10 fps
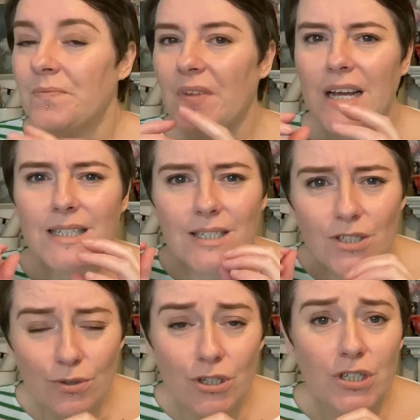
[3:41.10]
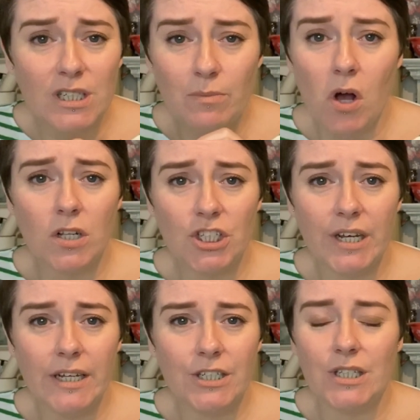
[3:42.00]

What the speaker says: It's such a small change.